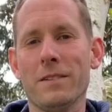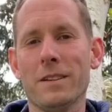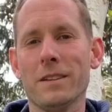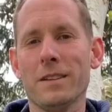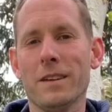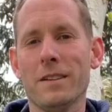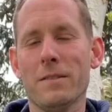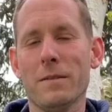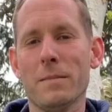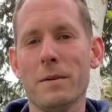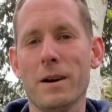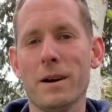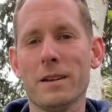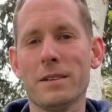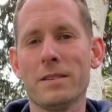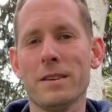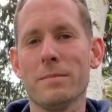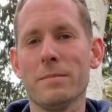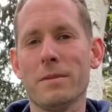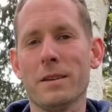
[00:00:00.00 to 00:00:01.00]
to live among
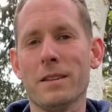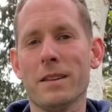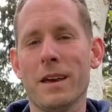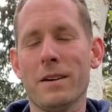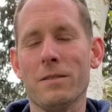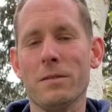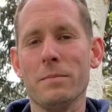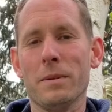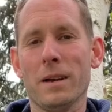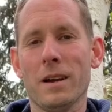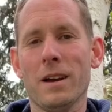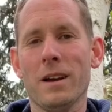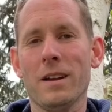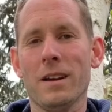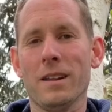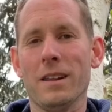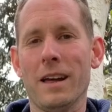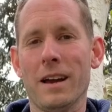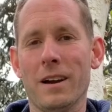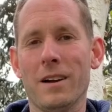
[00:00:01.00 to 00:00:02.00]
something that would be
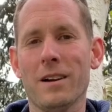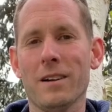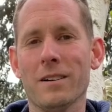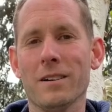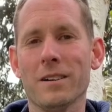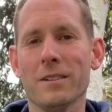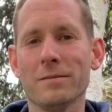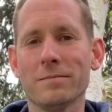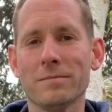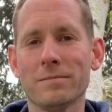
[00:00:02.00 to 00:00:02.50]
a lot harder.